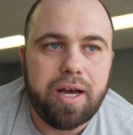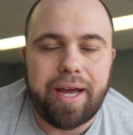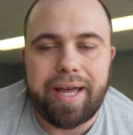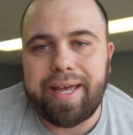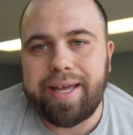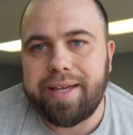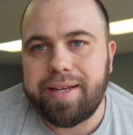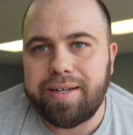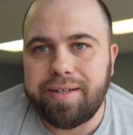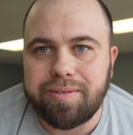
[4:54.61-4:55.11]

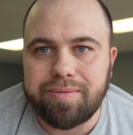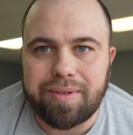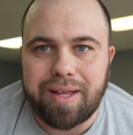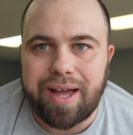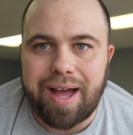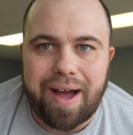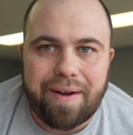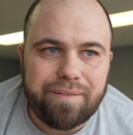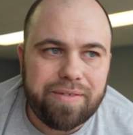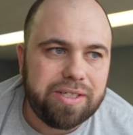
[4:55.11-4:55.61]
And
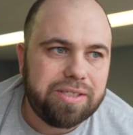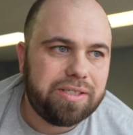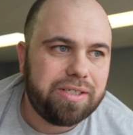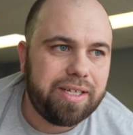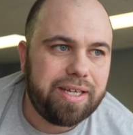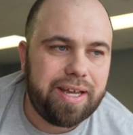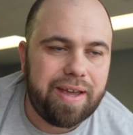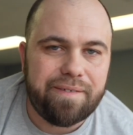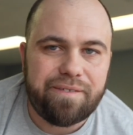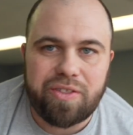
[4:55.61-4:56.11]

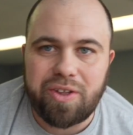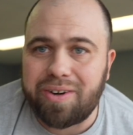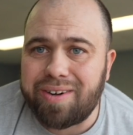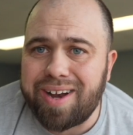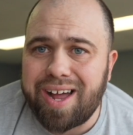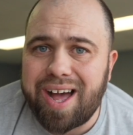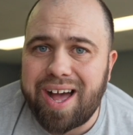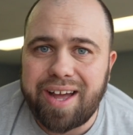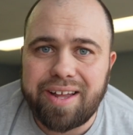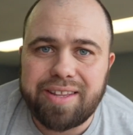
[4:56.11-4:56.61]
obviously, if they're
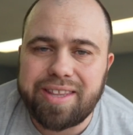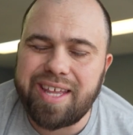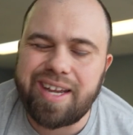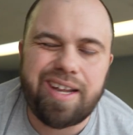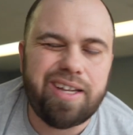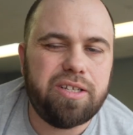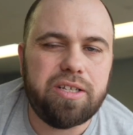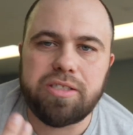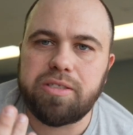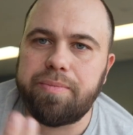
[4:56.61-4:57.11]
not, then
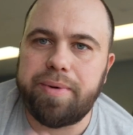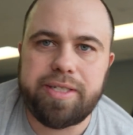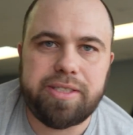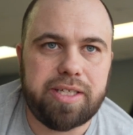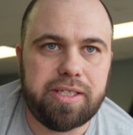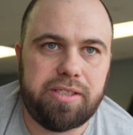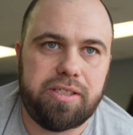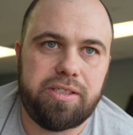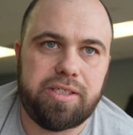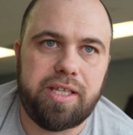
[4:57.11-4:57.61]
it doesn't make
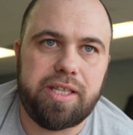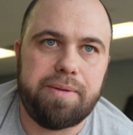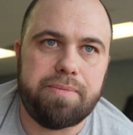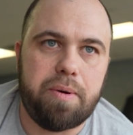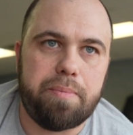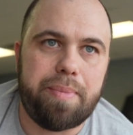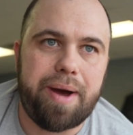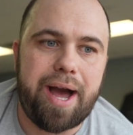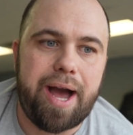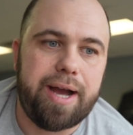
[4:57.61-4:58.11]
sense to send them a
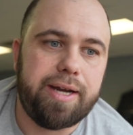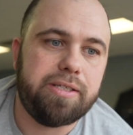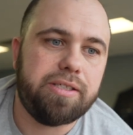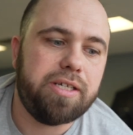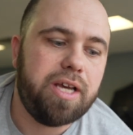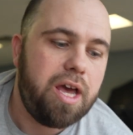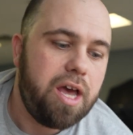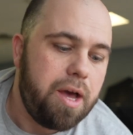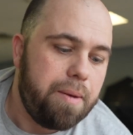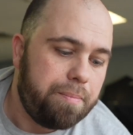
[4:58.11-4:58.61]
box.
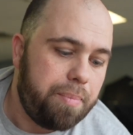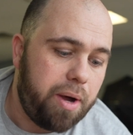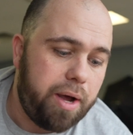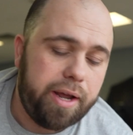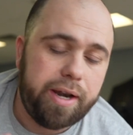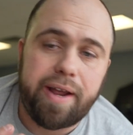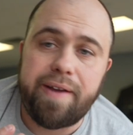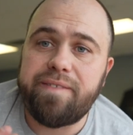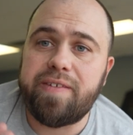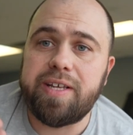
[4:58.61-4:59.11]

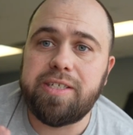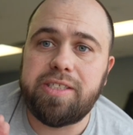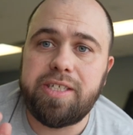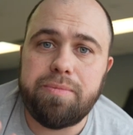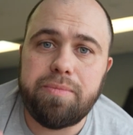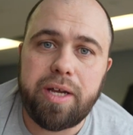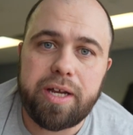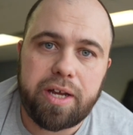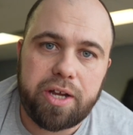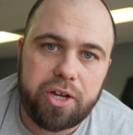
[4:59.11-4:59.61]
But if they
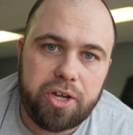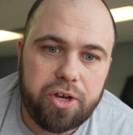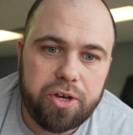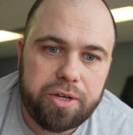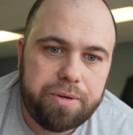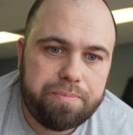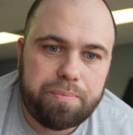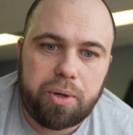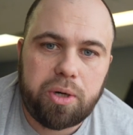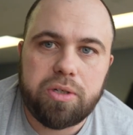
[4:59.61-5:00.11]
seem like a
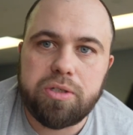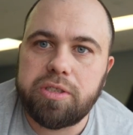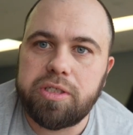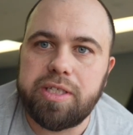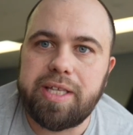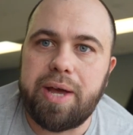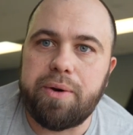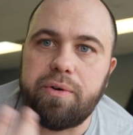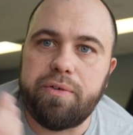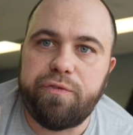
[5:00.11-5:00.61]
good
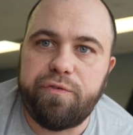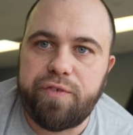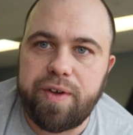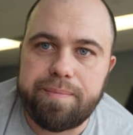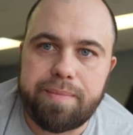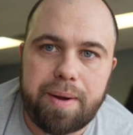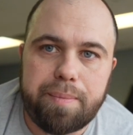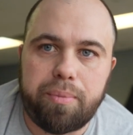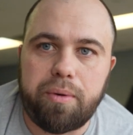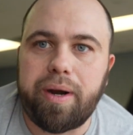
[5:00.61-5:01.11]
person that would fit
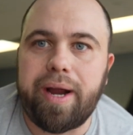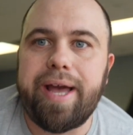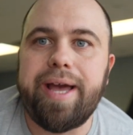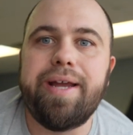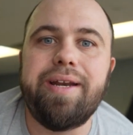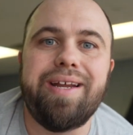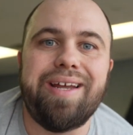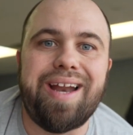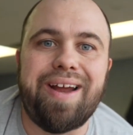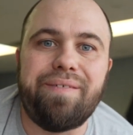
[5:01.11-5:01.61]
my
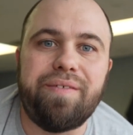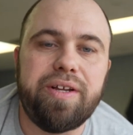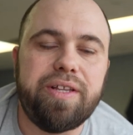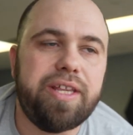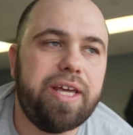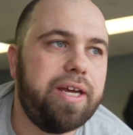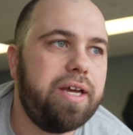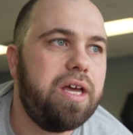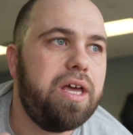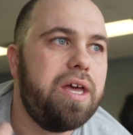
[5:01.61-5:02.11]
brand and
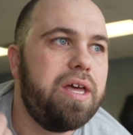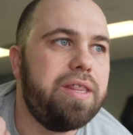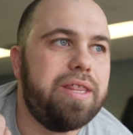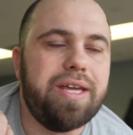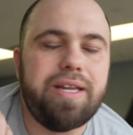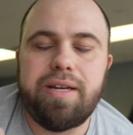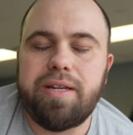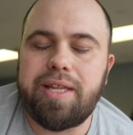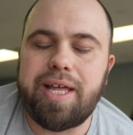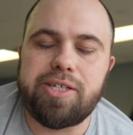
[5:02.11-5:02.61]
everything,
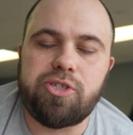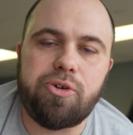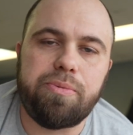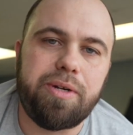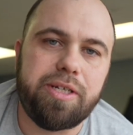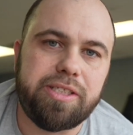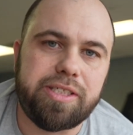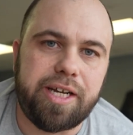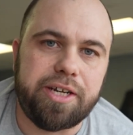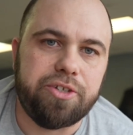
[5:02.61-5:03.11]
then that's who I'm
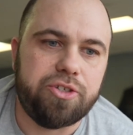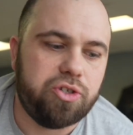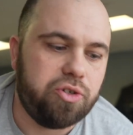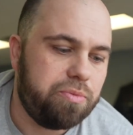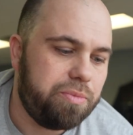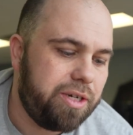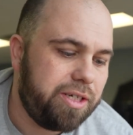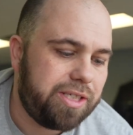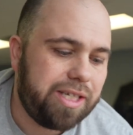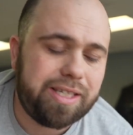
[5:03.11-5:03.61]
going to send it to.
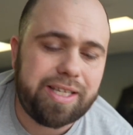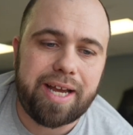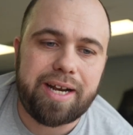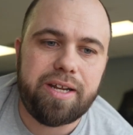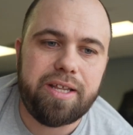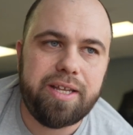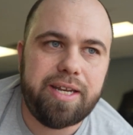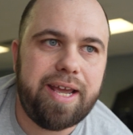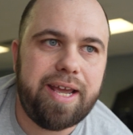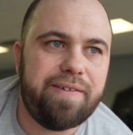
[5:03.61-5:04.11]
Because at the end
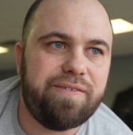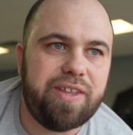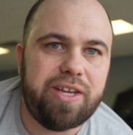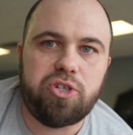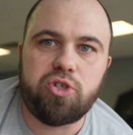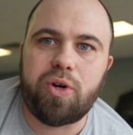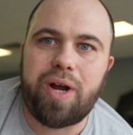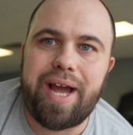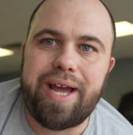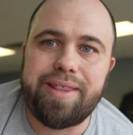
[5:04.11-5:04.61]
of if they
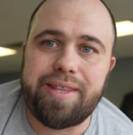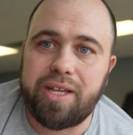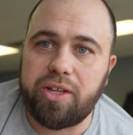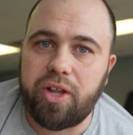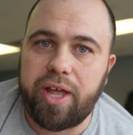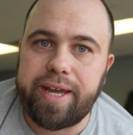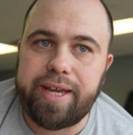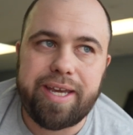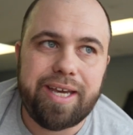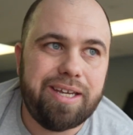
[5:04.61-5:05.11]
try it and they
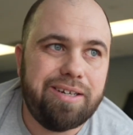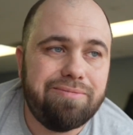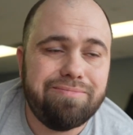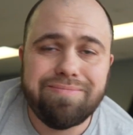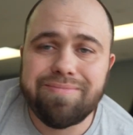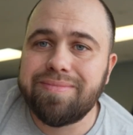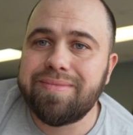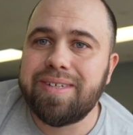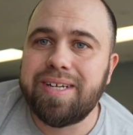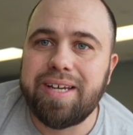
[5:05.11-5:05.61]
like it,
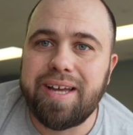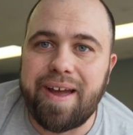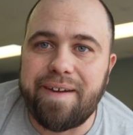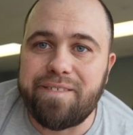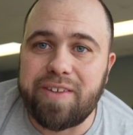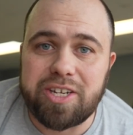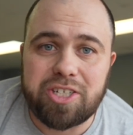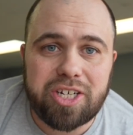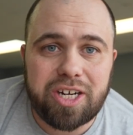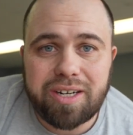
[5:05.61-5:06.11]
if
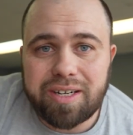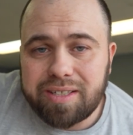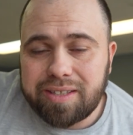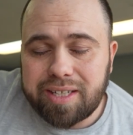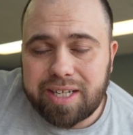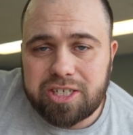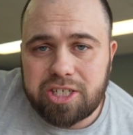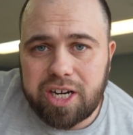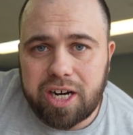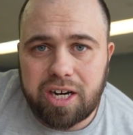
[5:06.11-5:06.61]
they share it,
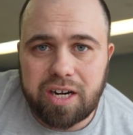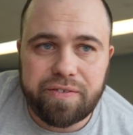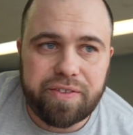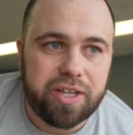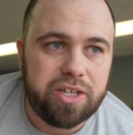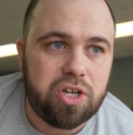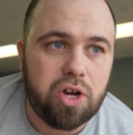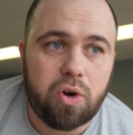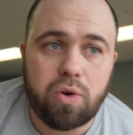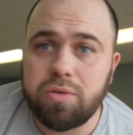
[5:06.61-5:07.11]
they share it. If they
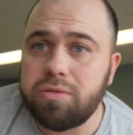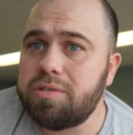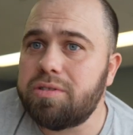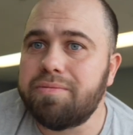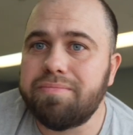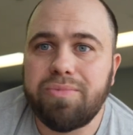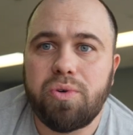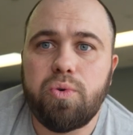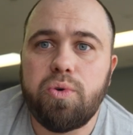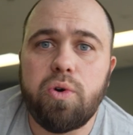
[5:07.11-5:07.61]
don't,
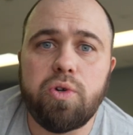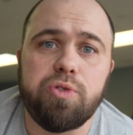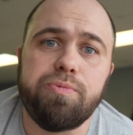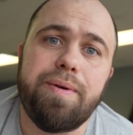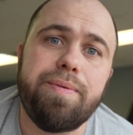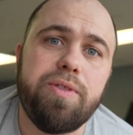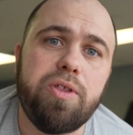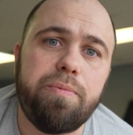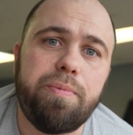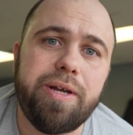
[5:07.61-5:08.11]
who knows,
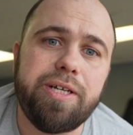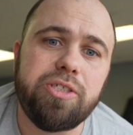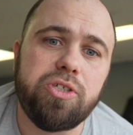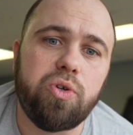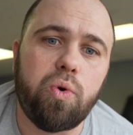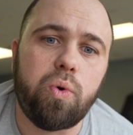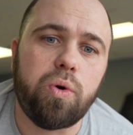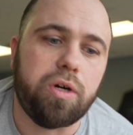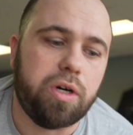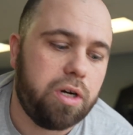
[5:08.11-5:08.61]
maybe they'll place an
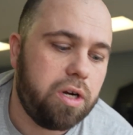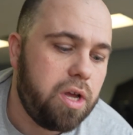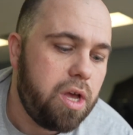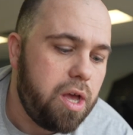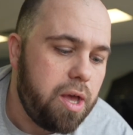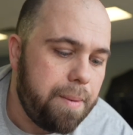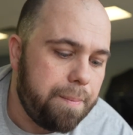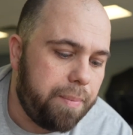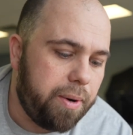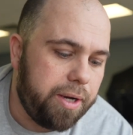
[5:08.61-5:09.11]
order.
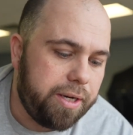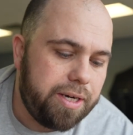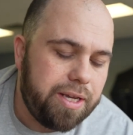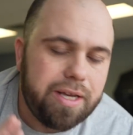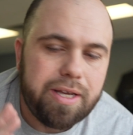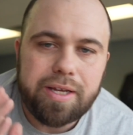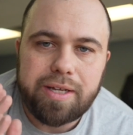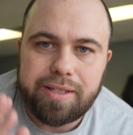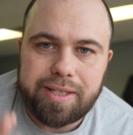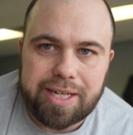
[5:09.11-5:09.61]
But
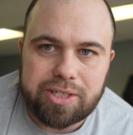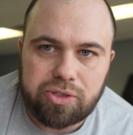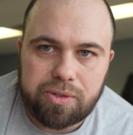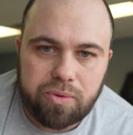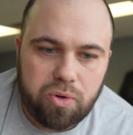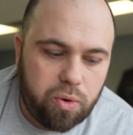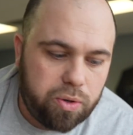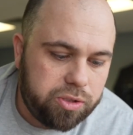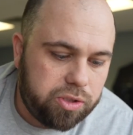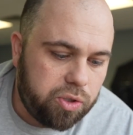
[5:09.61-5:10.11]
that's where I'm
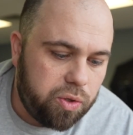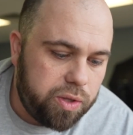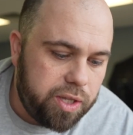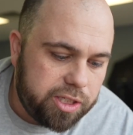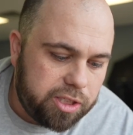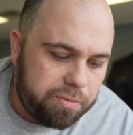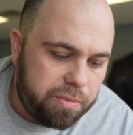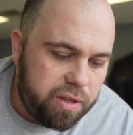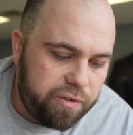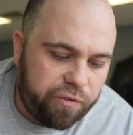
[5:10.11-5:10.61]
going. So
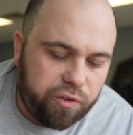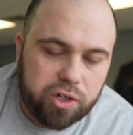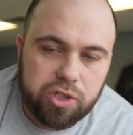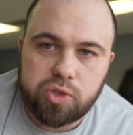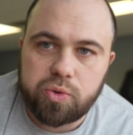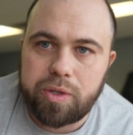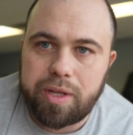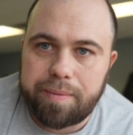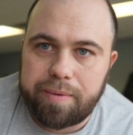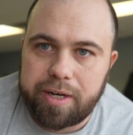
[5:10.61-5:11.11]
this is going to be the
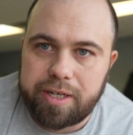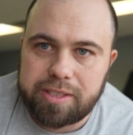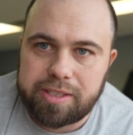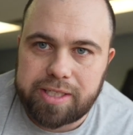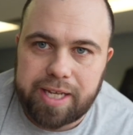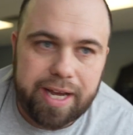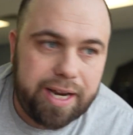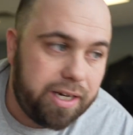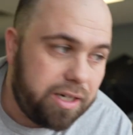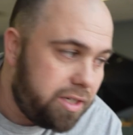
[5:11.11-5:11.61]
first one I'm going to
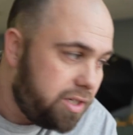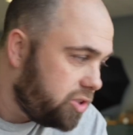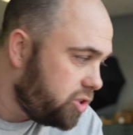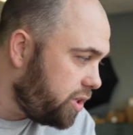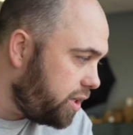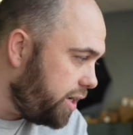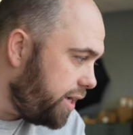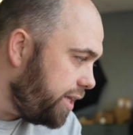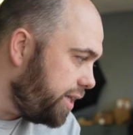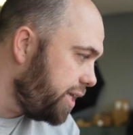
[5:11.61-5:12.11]
send. So
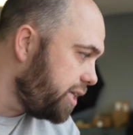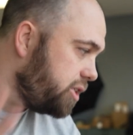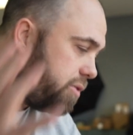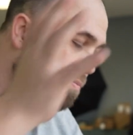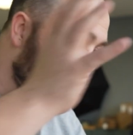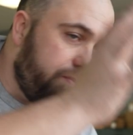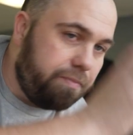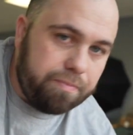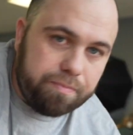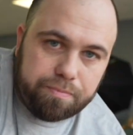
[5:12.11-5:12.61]
I'm going to get this
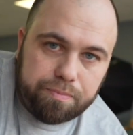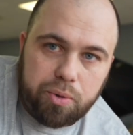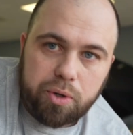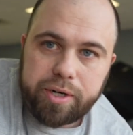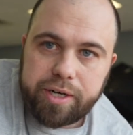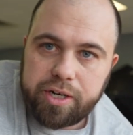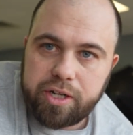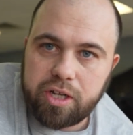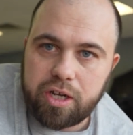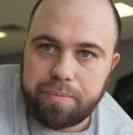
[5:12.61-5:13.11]
put
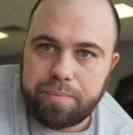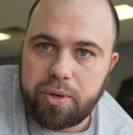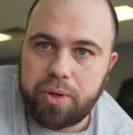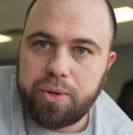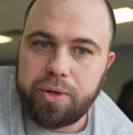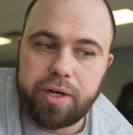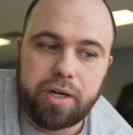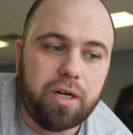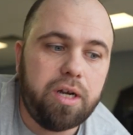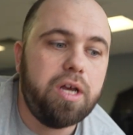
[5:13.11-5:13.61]
into the
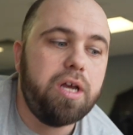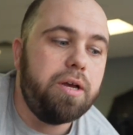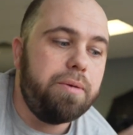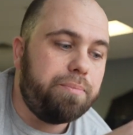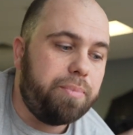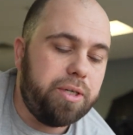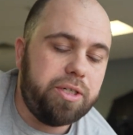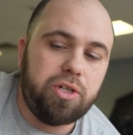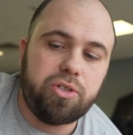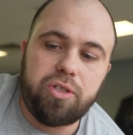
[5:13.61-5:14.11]
computer,
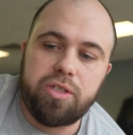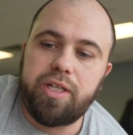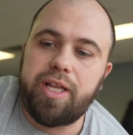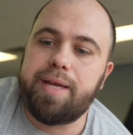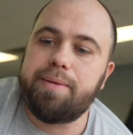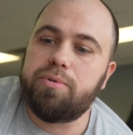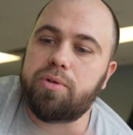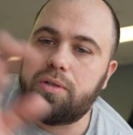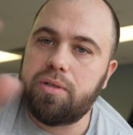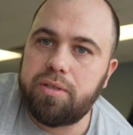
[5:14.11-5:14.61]
print out the
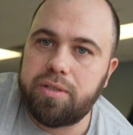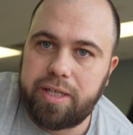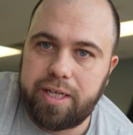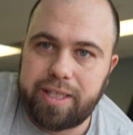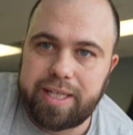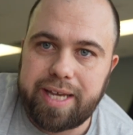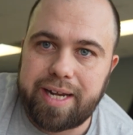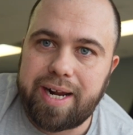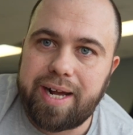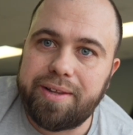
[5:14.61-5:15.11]
label, get
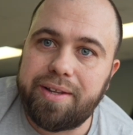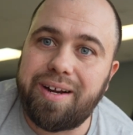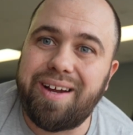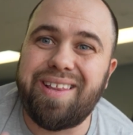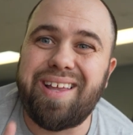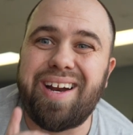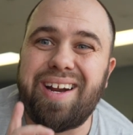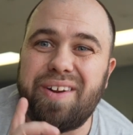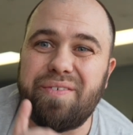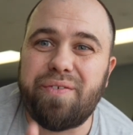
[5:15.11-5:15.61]
that on there, and
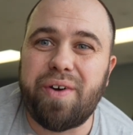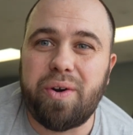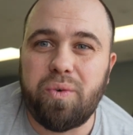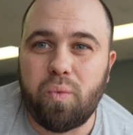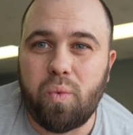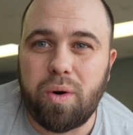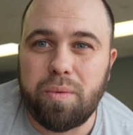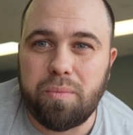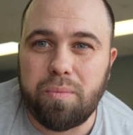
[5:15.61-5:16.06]
then I need to find one